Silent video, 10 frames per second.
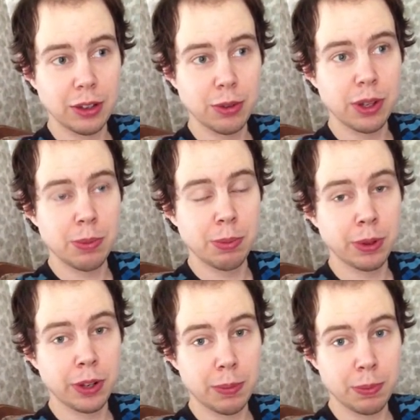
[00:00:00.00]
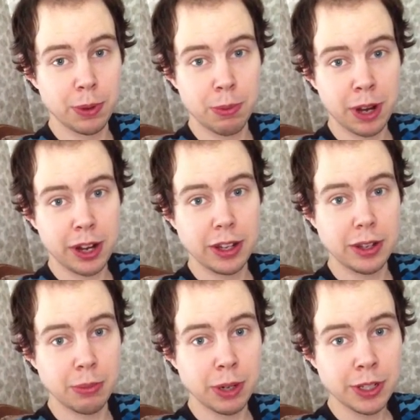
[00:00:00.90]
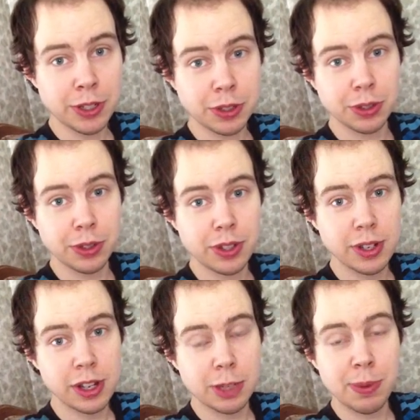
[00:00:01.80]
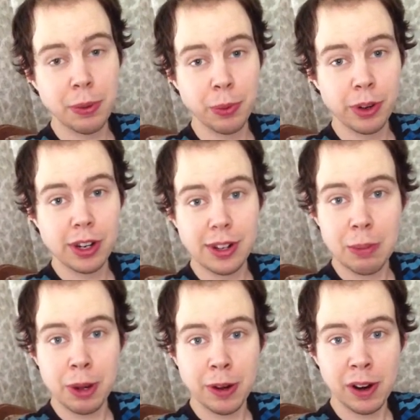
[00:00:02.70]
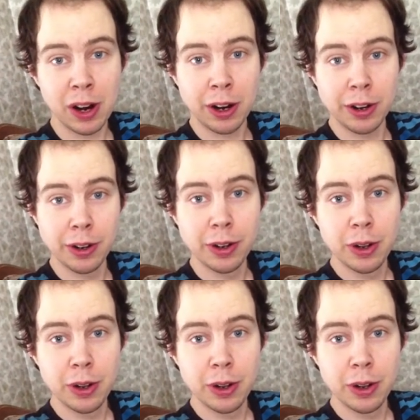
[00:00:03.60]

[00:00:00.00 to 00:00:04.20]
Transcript: you can build up your body and muscles is by working them out hard.